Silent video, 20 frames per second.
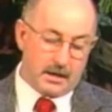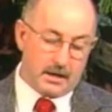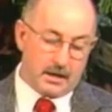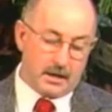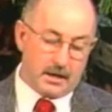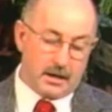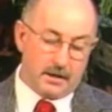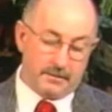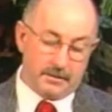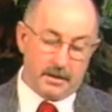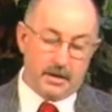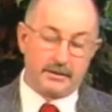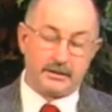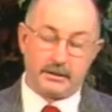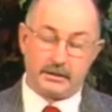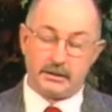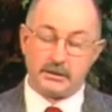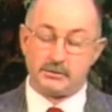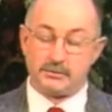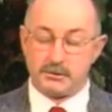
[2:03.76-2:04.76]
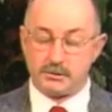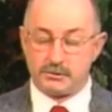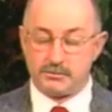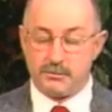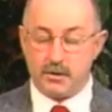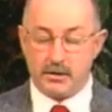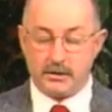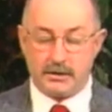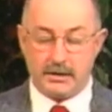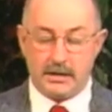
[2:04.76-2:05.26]
on the Elizabeth
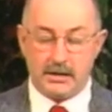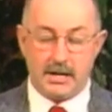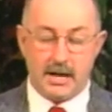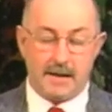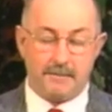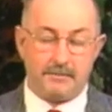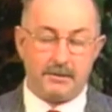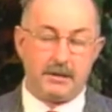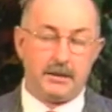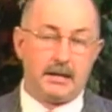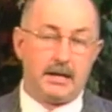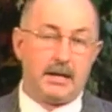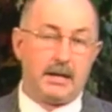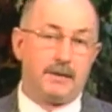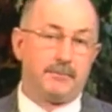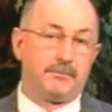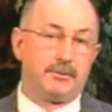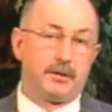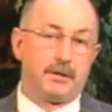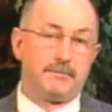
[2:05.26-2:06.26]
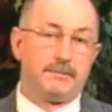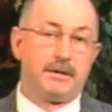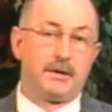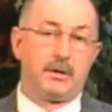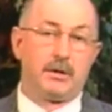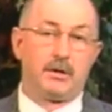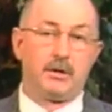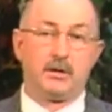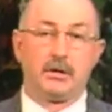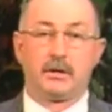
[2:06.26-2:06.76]
Smart Kidnapping, a
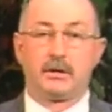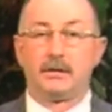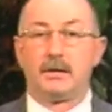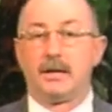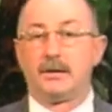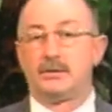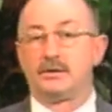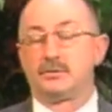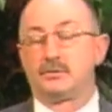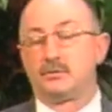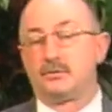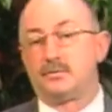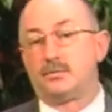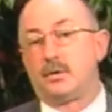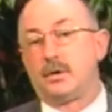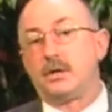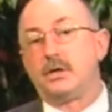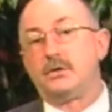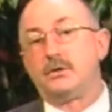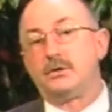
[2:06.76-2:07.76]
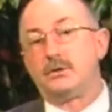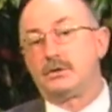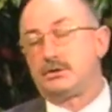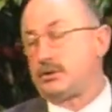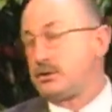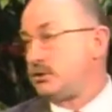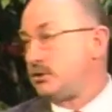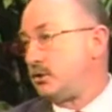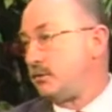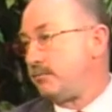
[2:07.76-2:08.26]
preliminary look. Now, we're going to do
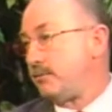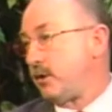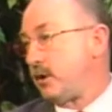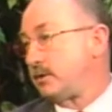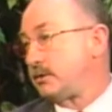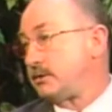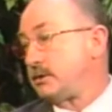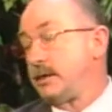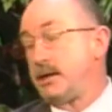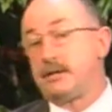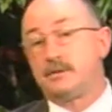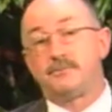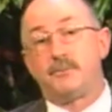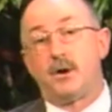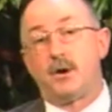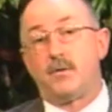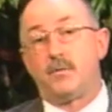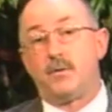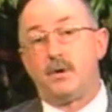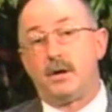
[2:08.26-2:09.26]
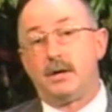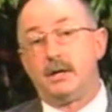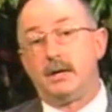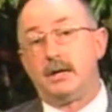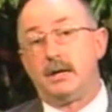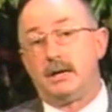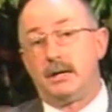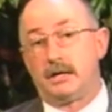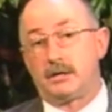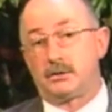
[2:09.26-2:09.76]
this in two parts. Today's part one,
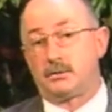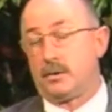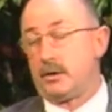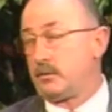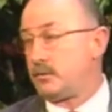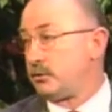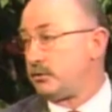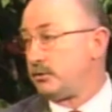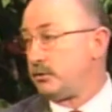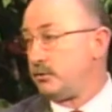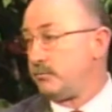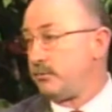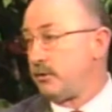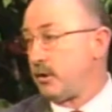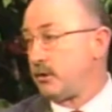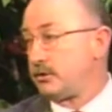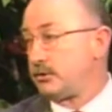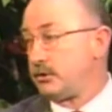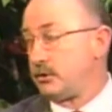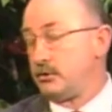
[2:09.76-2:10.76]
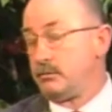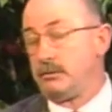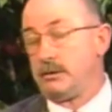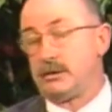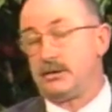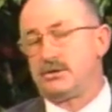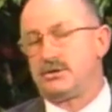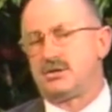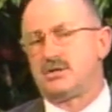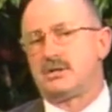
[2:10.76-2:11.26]
and next week we'll do part two,
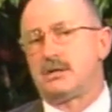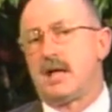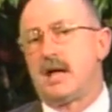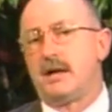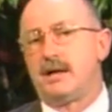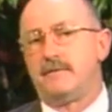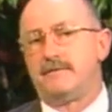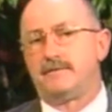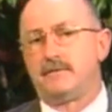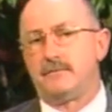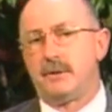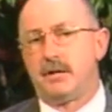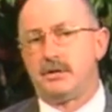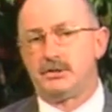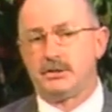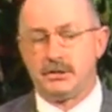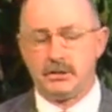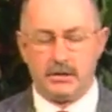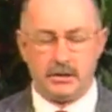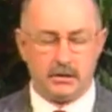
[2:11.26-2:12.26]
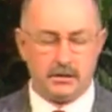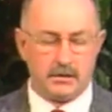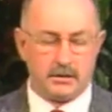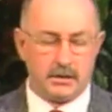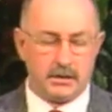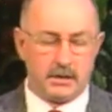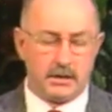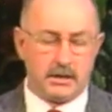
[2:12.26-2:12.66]
because there's a lot of information here.